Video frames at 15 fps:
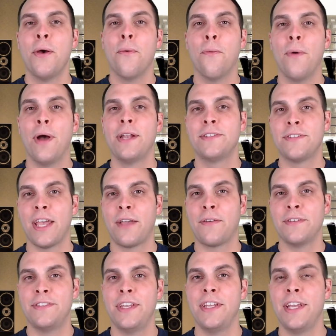When
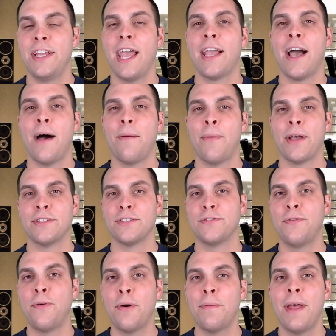cyclin-CDK complexes
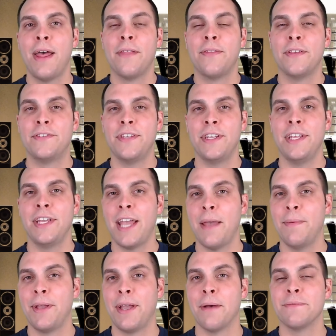form, the
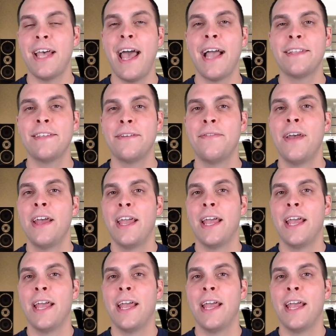CDK becomes active,